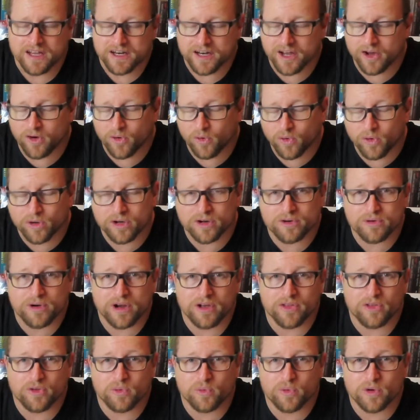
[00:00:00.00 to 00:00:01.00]
Now, all
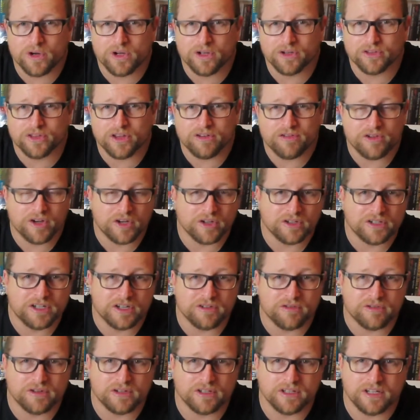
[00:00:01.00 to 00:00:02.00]
around the world, they've got
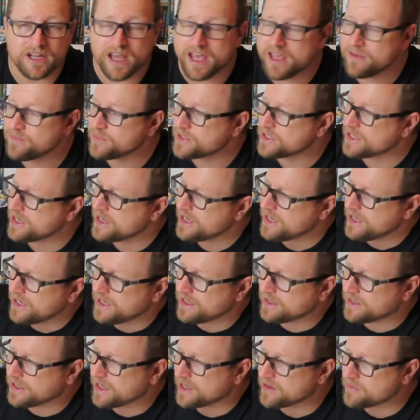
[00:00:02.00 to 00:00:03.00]
different names.
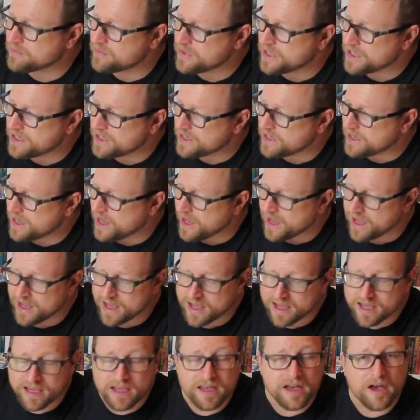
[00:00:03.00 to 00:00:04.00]
It can be
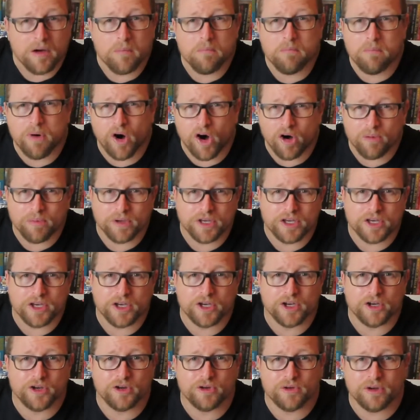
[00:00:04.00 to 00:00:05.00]
a
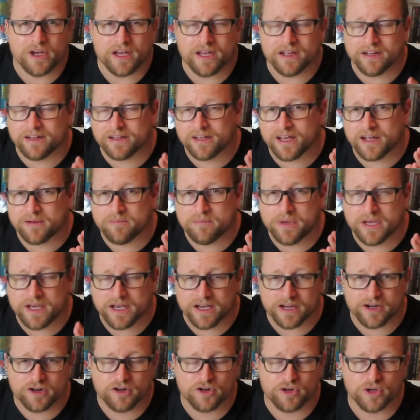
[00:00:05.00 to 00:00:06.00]
barbecue, it can be
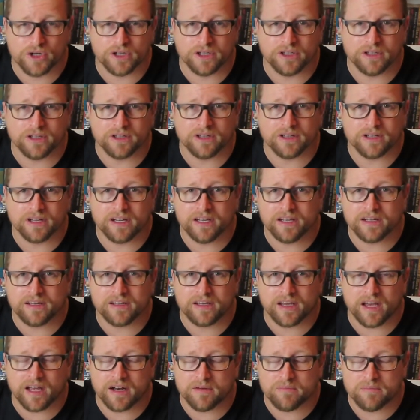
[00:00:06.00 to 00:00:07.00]
a grill, it
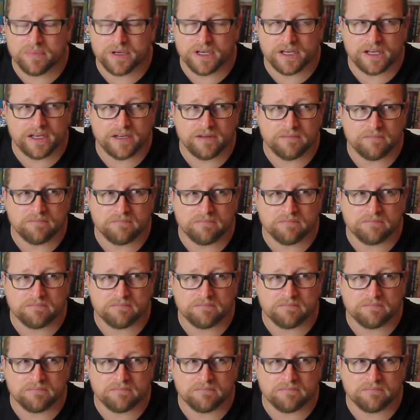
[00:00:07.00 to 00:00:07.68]
can be